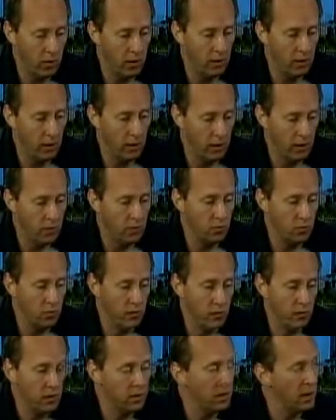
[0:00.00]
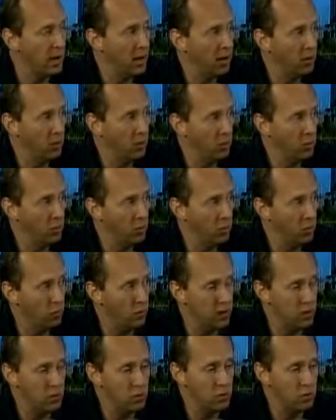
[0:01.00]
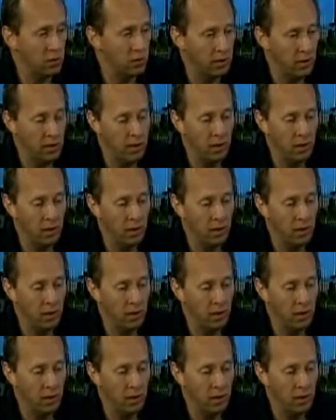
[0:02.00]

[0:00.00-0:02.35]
he's ready to tackle redistricting.